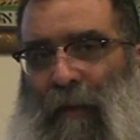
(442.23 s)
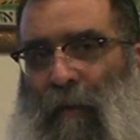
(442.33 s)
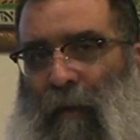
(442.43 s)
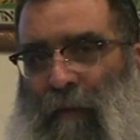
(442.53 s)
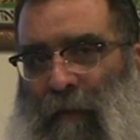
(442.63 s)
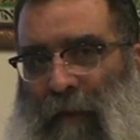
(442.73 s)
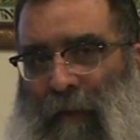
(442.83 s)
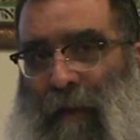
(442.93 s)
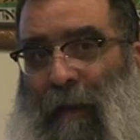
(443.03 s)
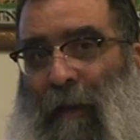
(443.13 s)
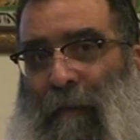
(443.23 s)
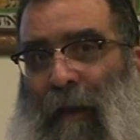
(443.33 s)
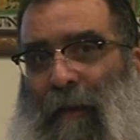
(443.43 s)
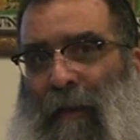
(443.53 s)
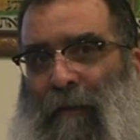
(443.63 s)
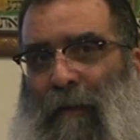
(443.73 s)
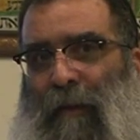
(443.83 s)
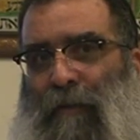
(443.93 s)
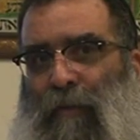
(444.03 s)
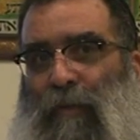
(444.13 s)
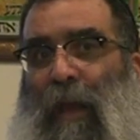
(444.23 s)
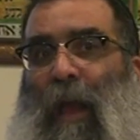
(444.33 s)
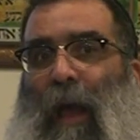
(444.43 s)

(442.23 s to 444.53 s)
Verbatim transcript: They were they kept their identity as Jews.